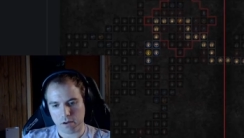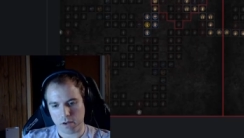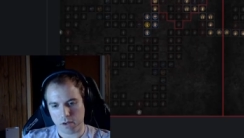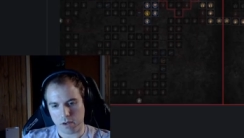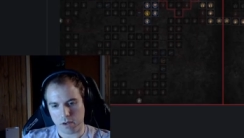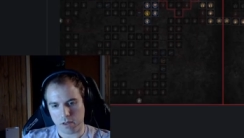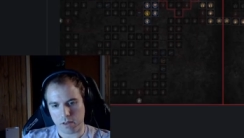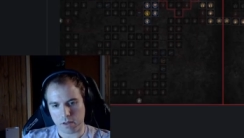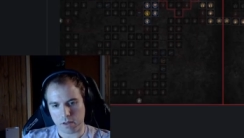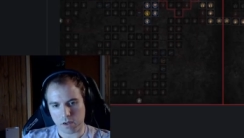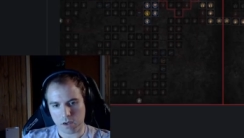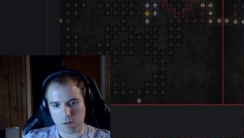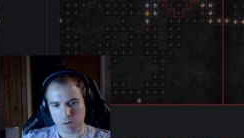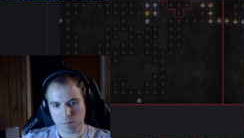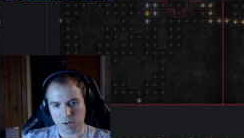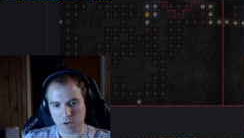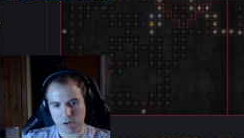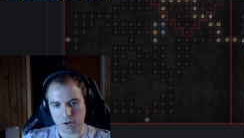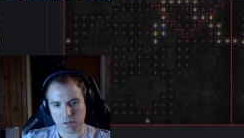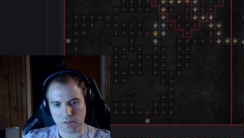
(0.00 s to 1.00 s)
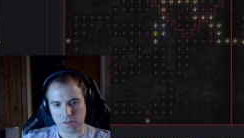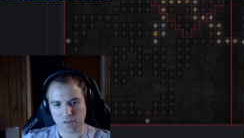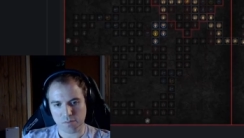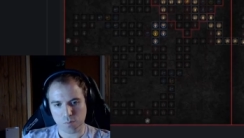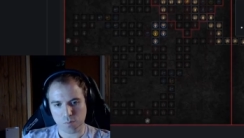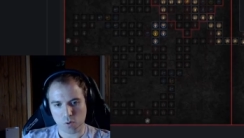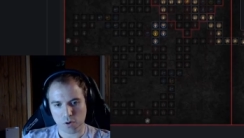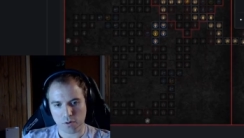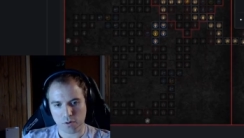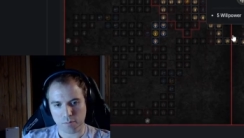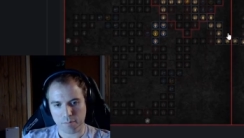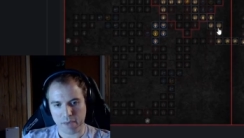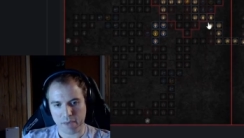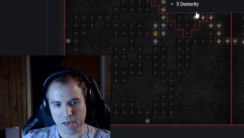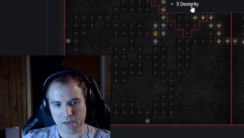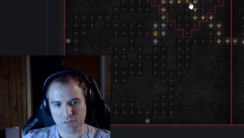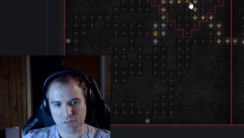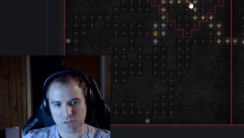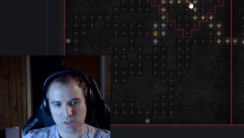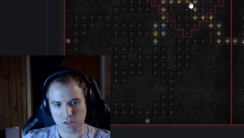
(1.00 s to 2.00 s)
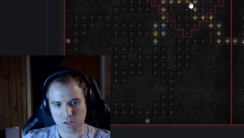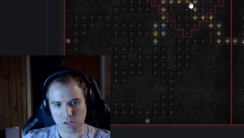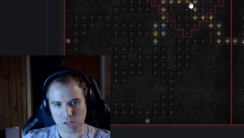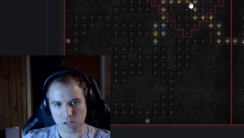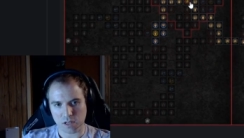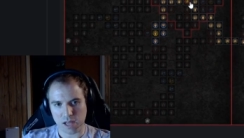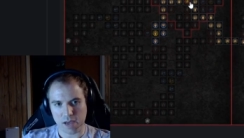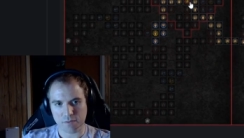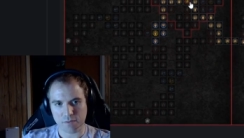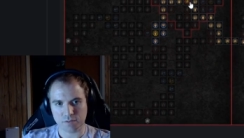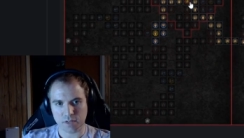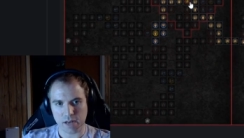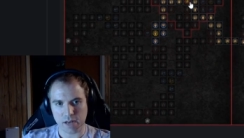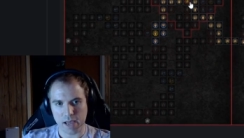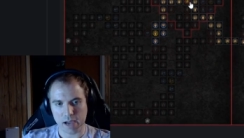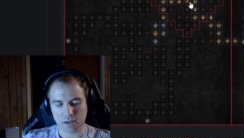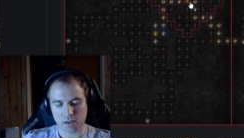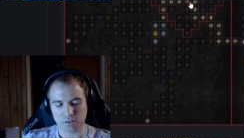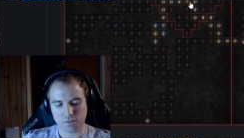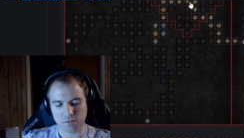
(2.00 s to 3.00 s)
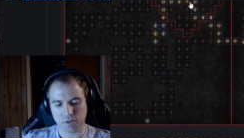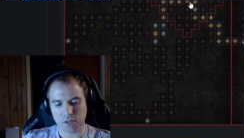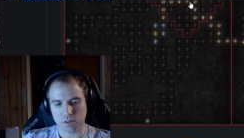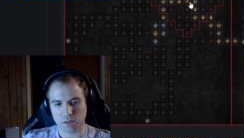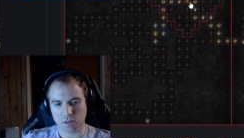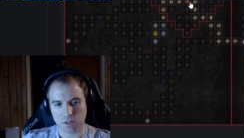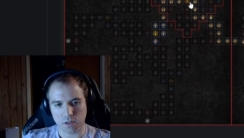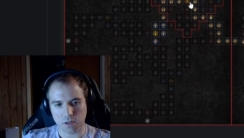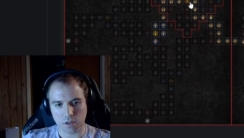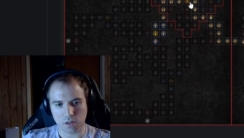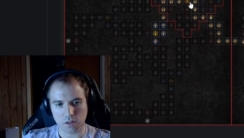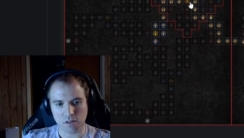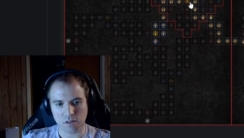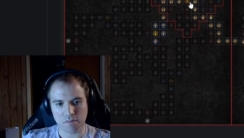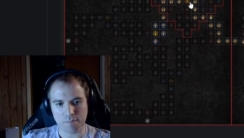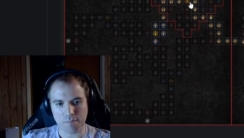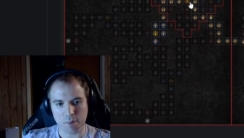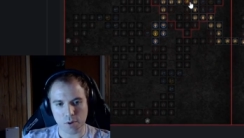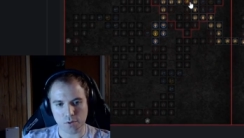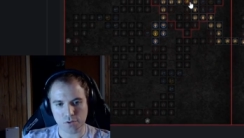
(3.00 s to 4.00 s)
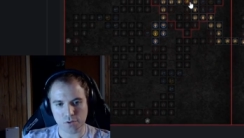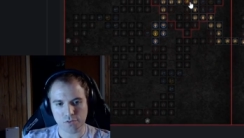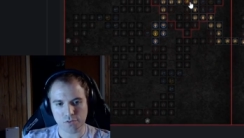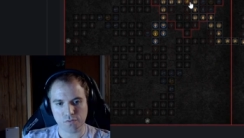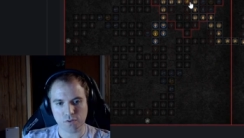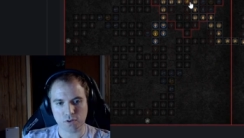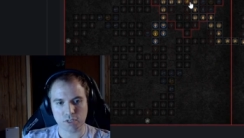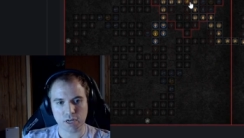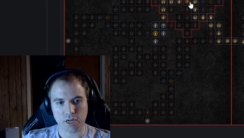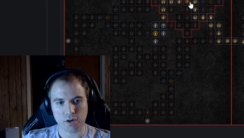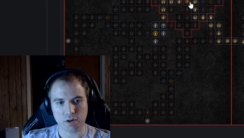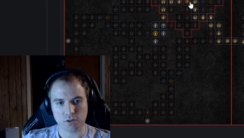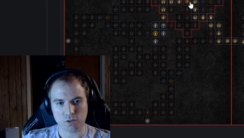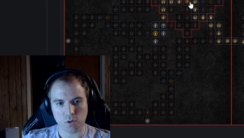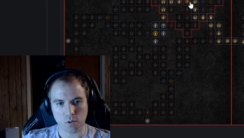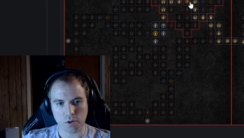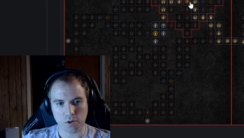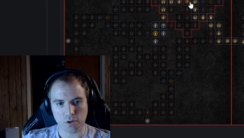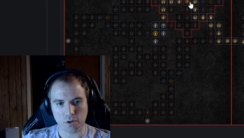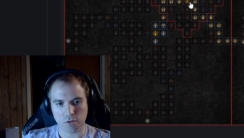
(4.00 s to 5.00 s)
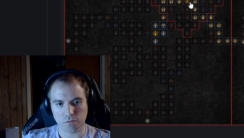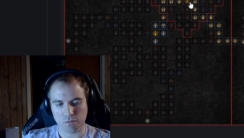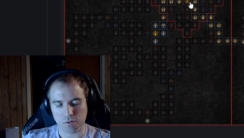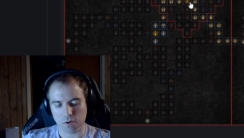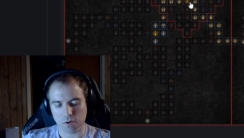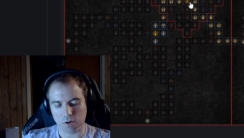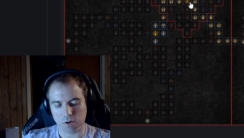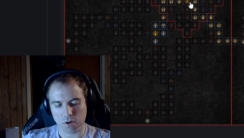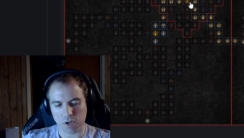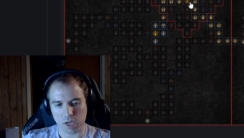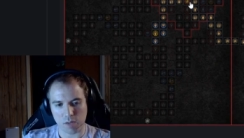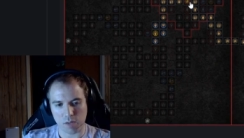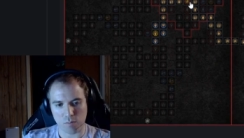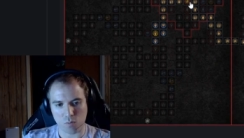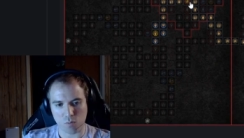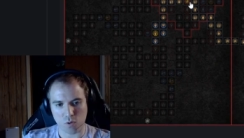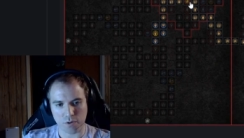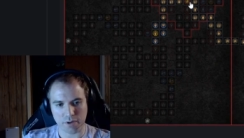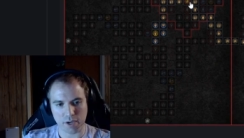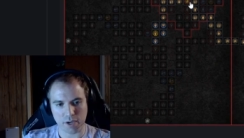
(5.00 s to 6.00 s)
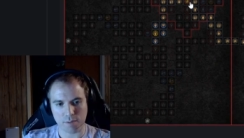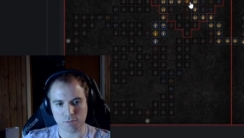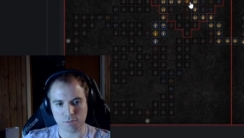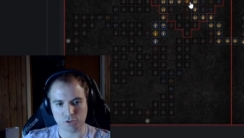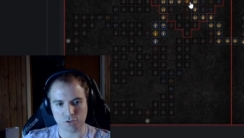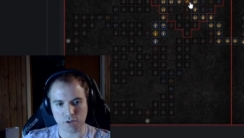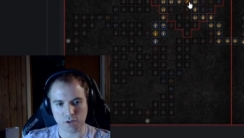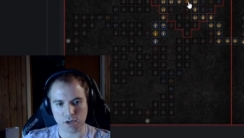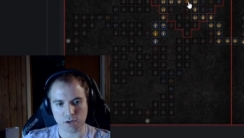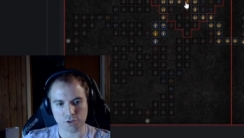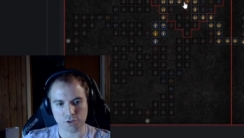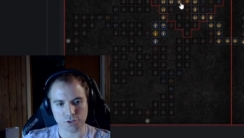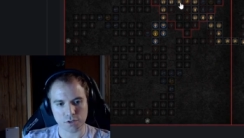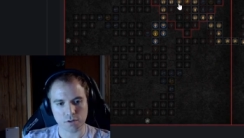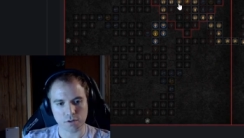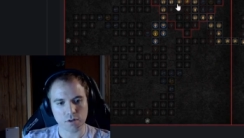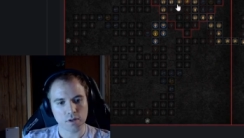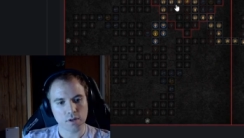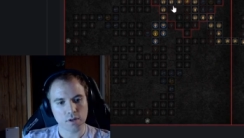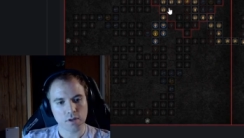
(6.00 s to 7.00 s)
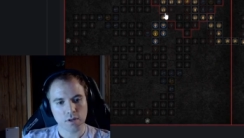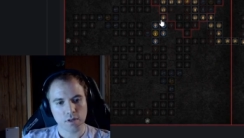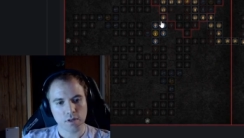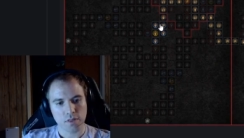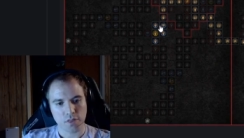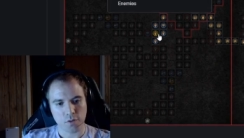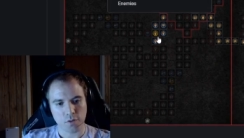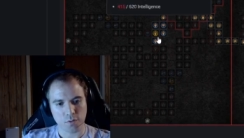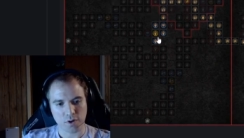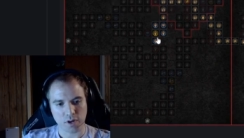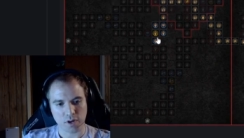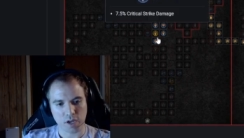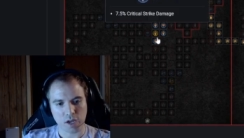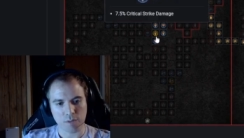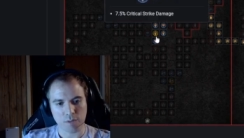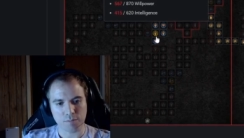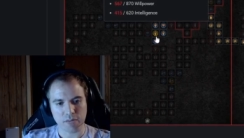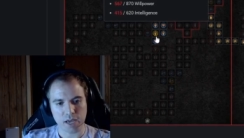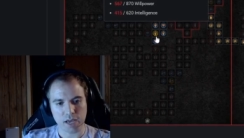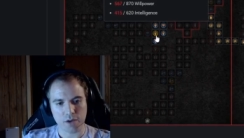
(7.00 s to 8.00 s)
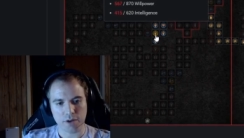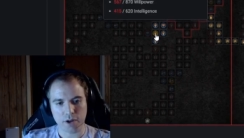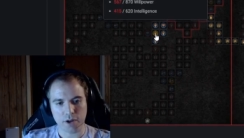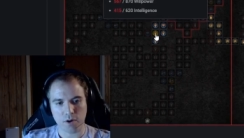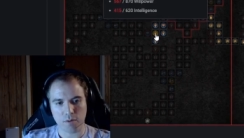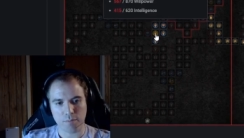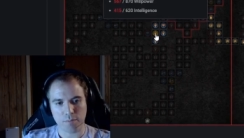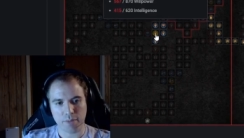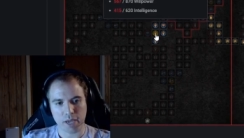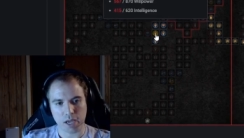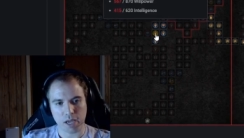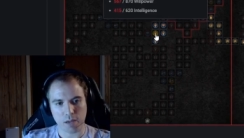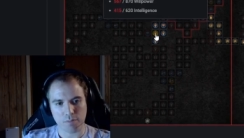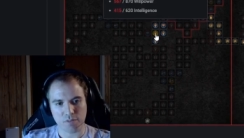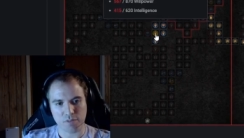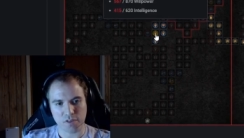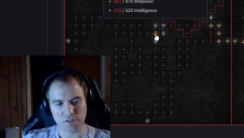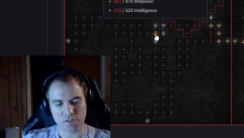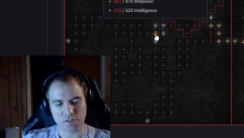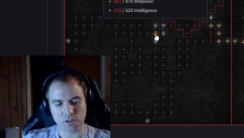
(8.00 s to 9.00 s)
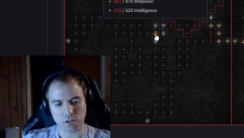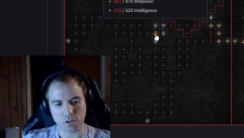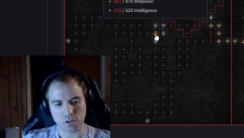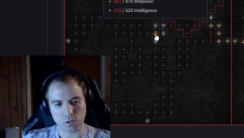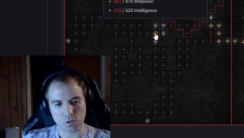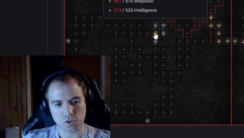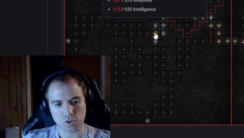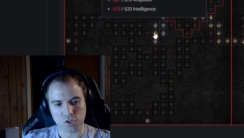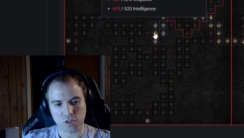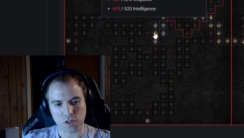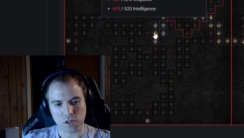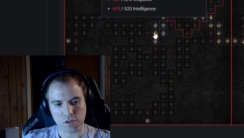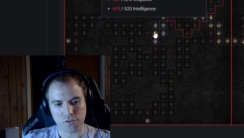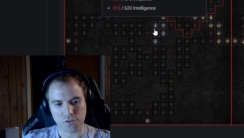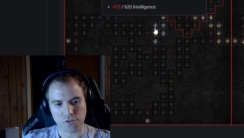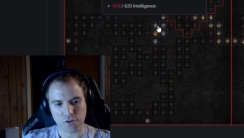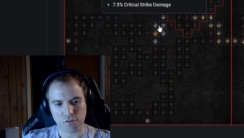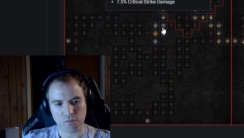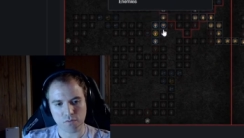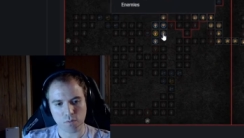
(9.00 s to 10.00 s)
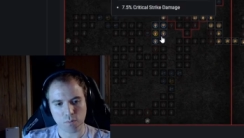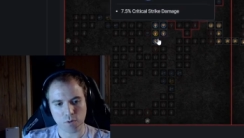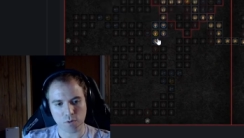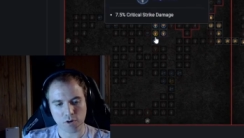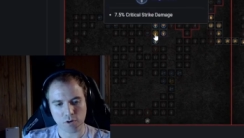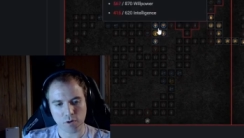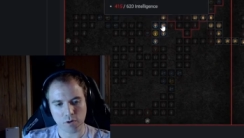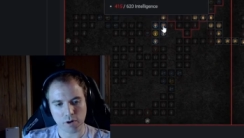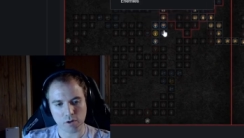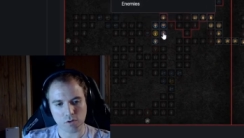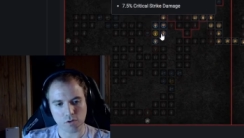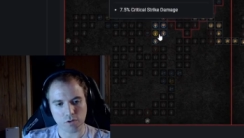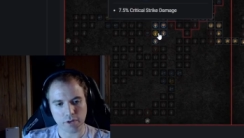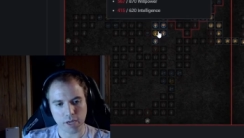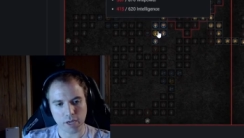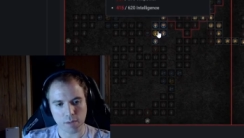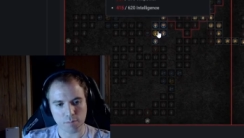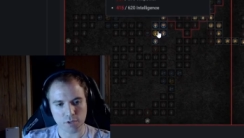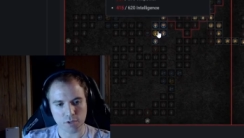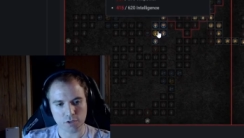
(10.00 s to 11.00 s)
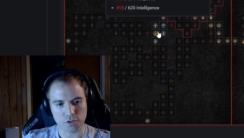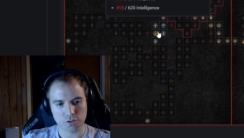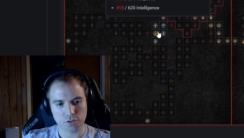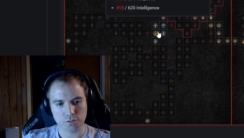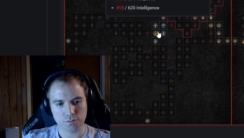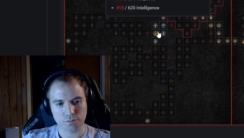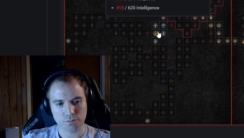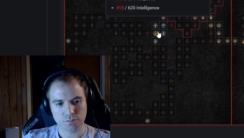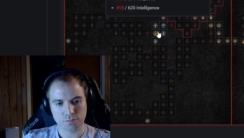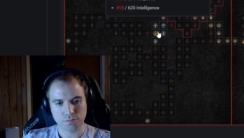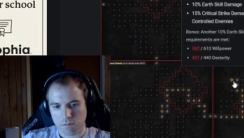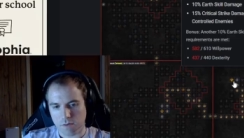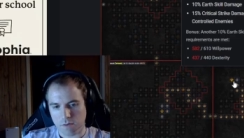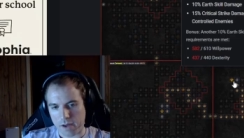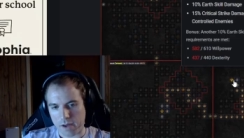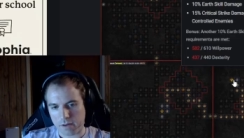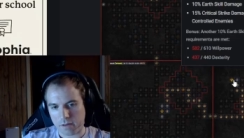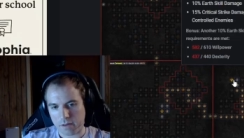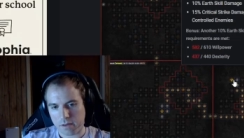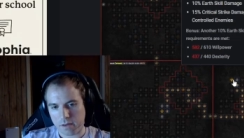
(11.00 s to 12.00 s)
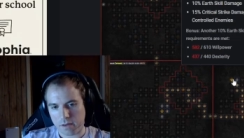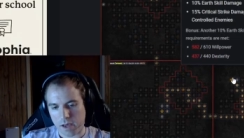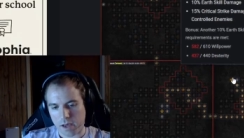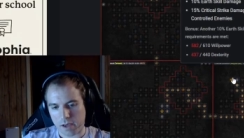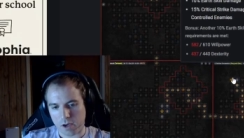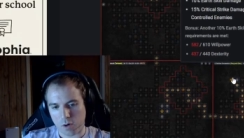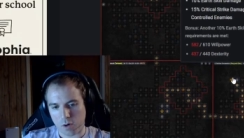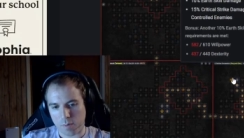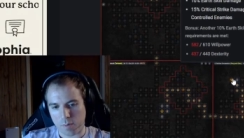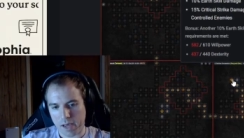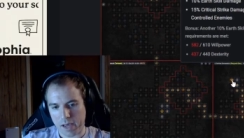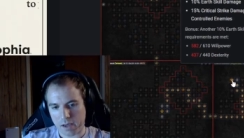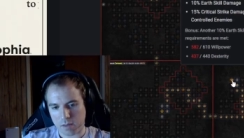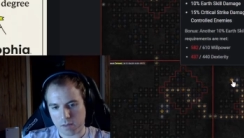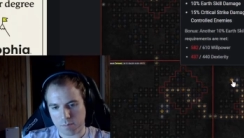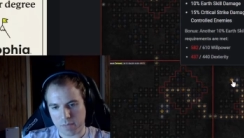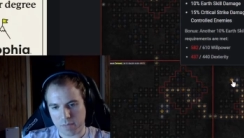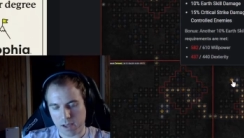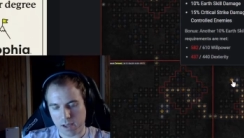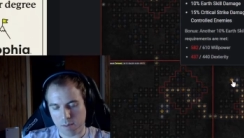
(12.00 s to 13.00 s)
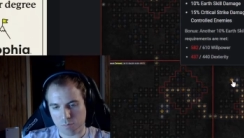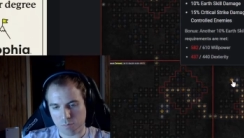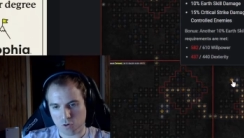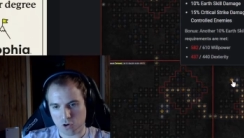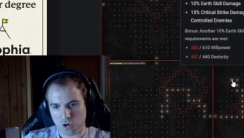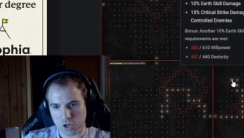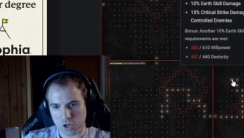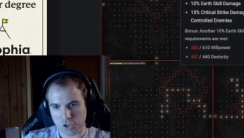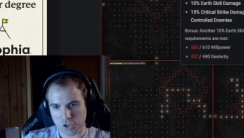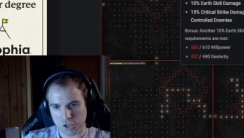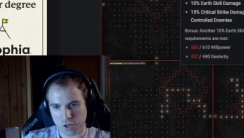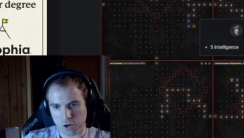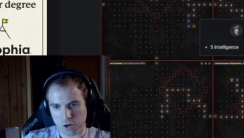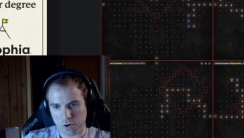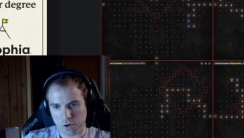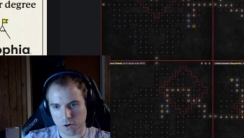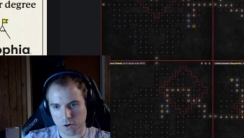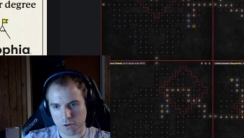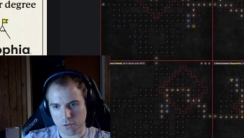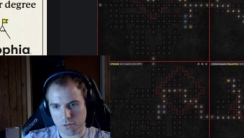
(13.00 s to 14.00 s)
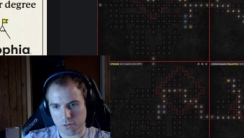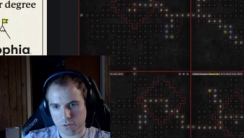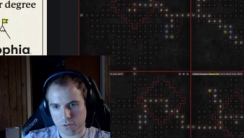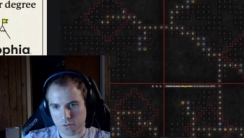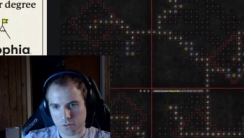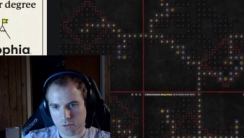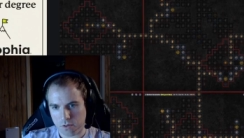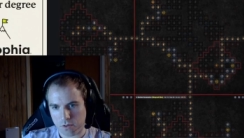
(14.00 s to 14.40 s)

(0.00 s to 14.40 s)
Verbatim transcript: and then come down to this board and path to the left and activate the Glyph bonus for Territorial for, again, more damage reduction. Then we're going to come down here and pick up this Deluge cluster for more critical damage. Finally, I go back and pick up Crushing Earth,